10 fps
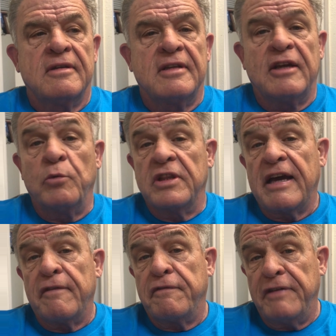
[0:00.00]
that
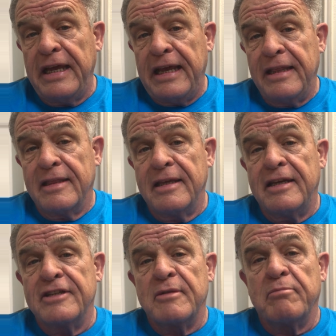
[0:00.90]
without faith it
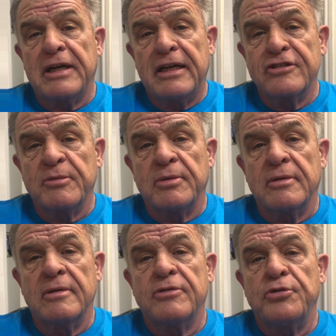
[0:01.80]
is
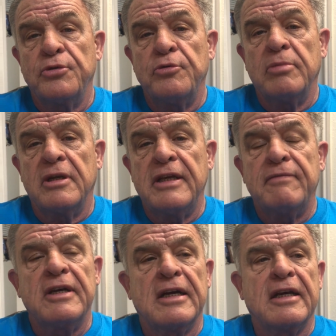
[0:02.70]
impossible to
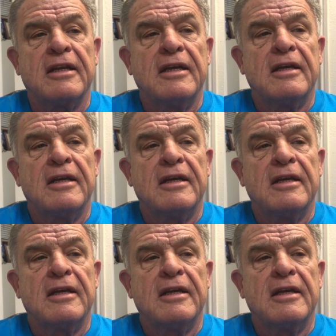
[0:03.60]
believe God.